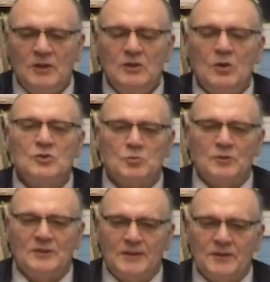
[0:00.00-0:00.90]
He knows
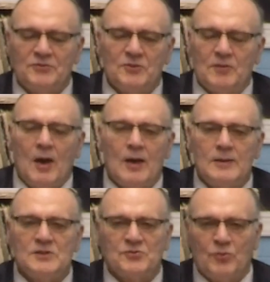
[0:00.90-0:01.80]
what the gift of
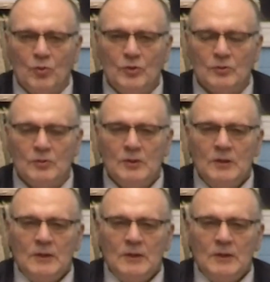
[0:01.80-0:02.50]
God is for you.